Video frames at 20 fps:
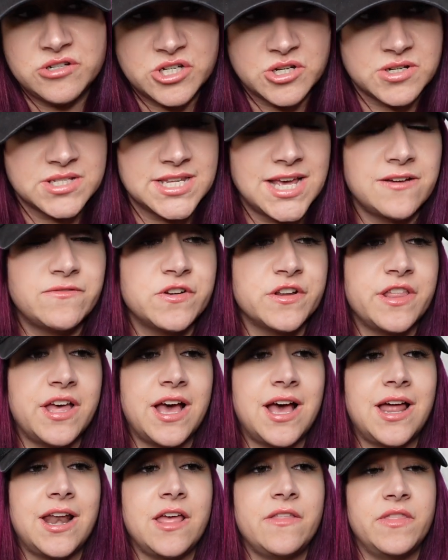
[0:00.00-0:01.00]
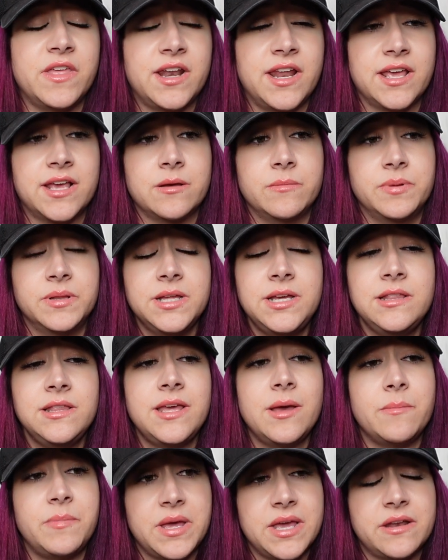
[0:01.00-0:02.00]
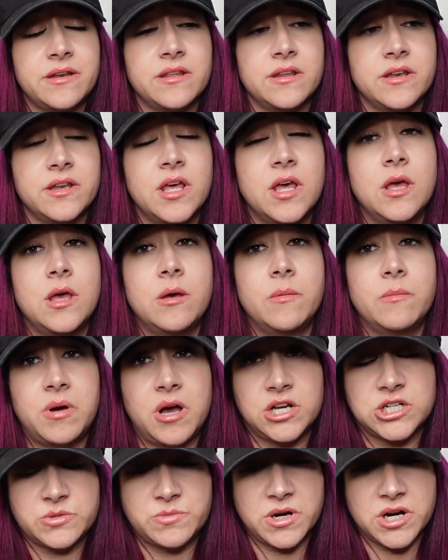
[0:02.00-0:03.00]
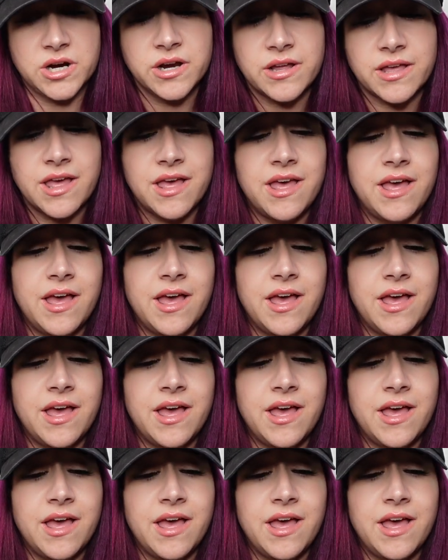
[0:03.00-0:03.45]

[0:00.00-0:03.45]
shows after that. And then I completely abandoned Poshmark